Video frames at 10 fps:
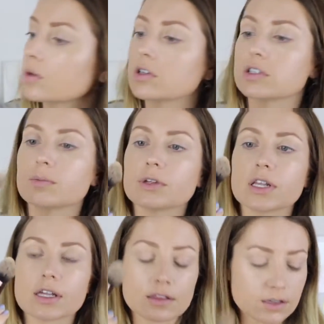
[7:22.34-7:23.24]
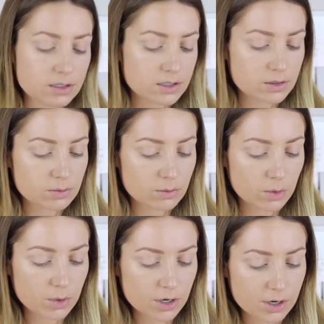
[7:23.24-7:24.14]
or something like this
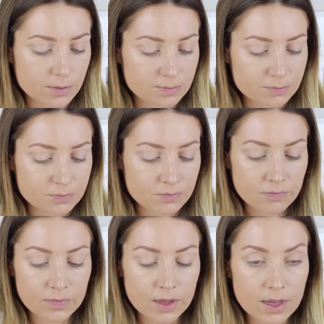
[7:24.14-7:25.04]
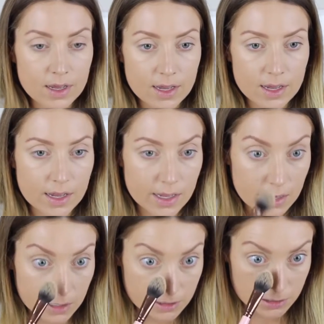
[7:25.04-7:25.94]
will work.
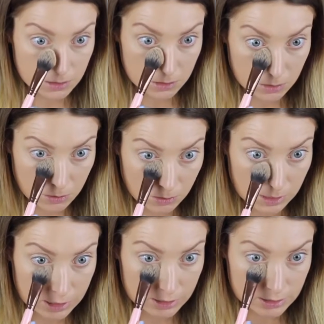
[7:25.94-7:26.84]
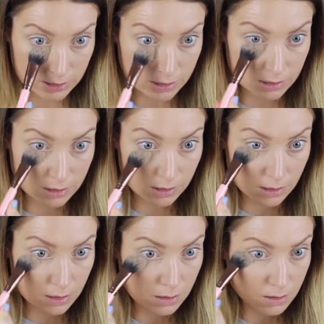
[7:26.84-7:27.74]
And I just go right
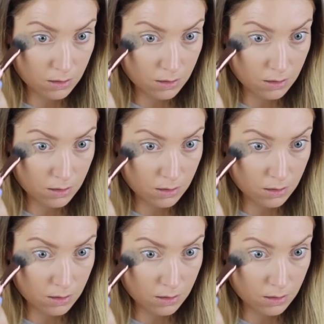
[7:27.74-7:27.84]
under